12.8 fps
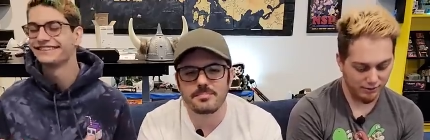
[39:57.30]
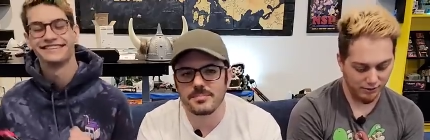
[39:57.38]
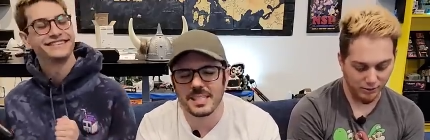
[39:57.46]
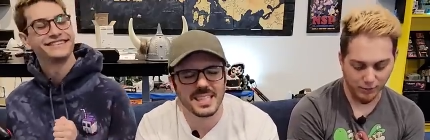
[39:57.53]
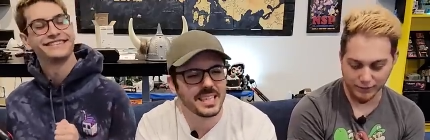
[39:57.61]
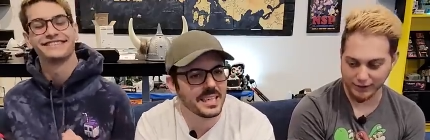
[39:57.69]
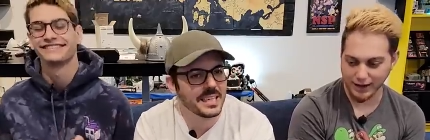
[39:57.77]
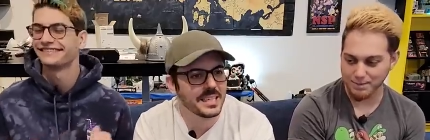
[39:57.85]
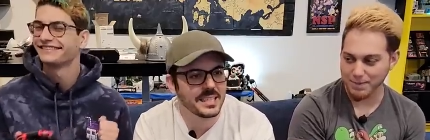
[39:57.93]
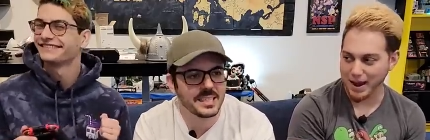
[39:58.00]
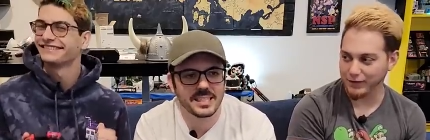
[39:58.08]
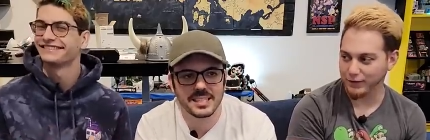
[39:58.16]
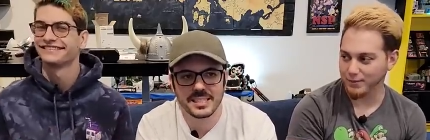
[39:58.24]
Speaker 1: You are once
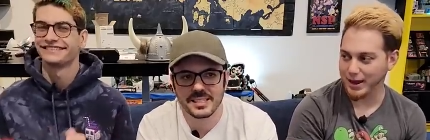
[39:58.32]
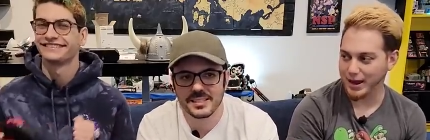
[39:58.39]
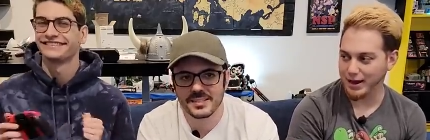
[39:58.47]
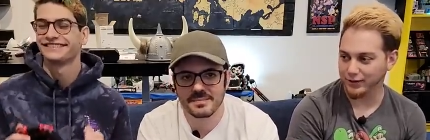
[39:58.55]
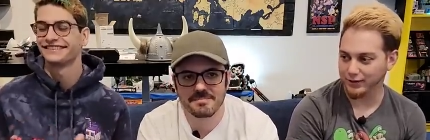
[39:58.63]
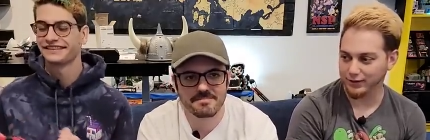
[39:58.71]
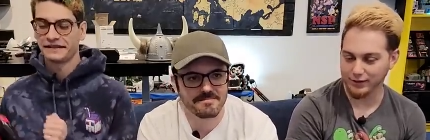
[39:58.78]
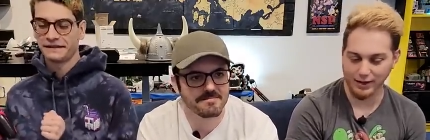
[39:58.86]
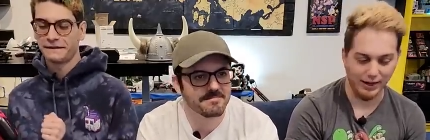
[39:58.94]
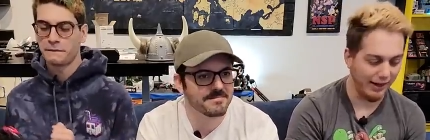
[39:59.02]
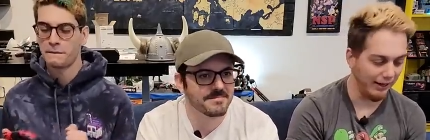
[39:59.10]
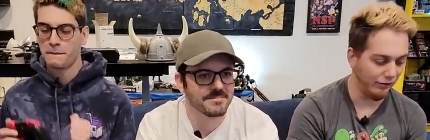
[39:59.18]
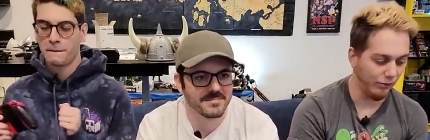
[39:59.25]
again banned from my house,
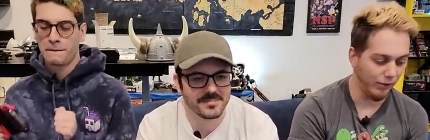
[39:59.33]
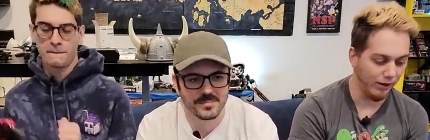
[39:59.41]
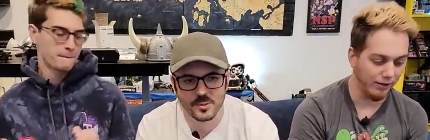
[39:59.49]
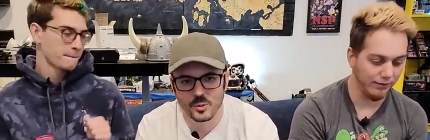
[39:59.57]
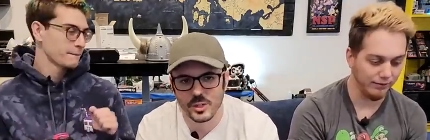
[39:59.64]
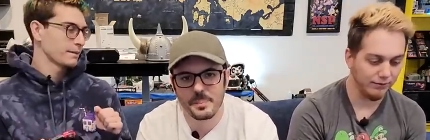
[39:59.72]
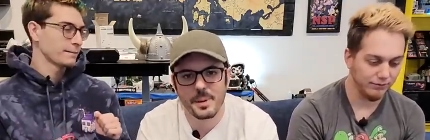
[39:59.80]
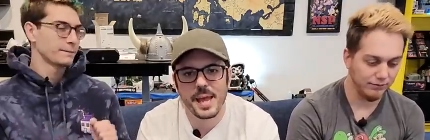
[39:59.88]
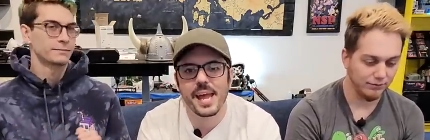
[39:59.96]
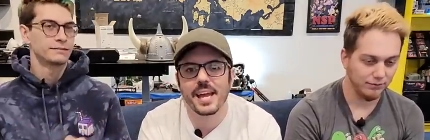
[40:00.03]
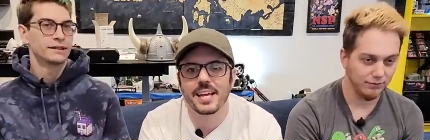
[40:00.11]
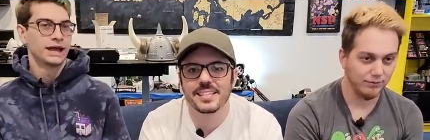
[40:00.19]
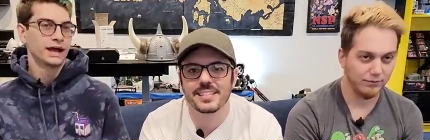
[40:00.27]
and I hate you all.
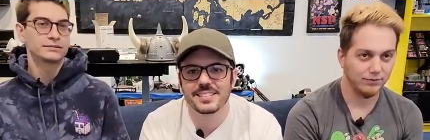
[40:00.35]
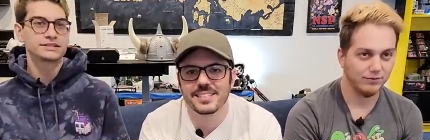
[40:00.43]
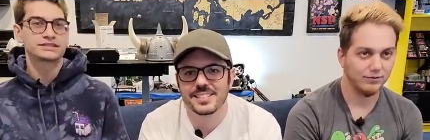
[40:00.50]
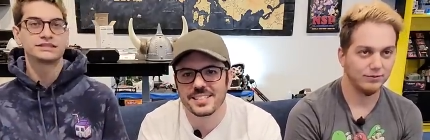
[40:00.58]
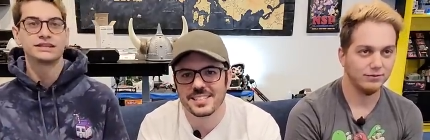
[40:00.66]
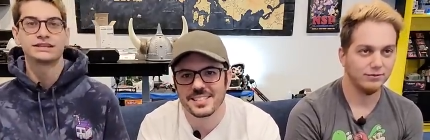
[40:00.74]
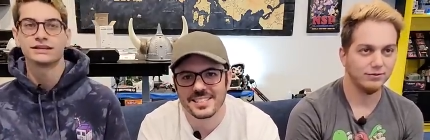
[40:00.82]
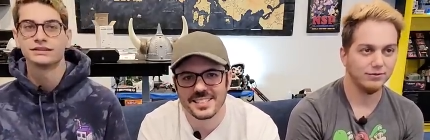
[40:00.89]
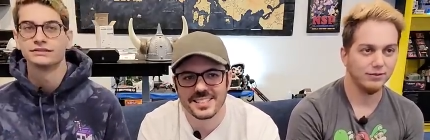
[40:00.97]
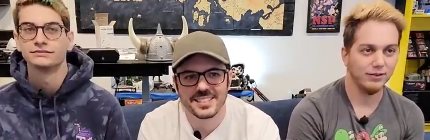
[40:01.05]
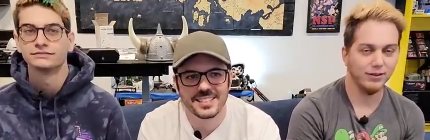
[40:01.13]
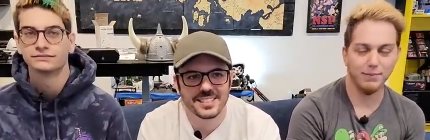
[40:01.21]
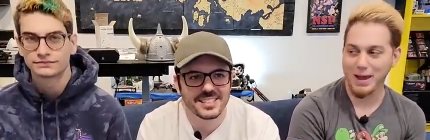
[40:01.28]
Rebanned! I'm gonna sneak
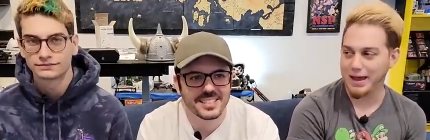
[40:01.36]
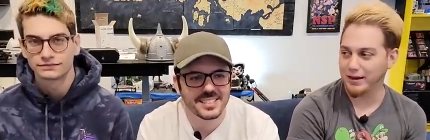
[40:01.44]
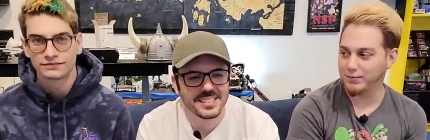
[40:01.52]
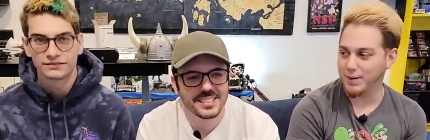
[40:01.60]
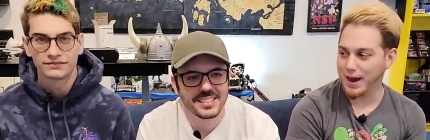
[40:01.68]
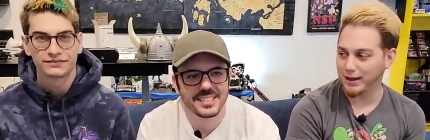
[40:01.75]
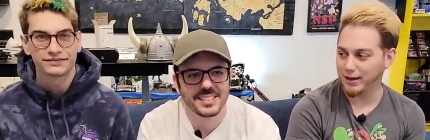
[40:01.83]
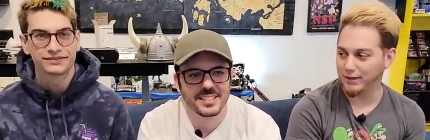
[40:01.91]
in. The ban is back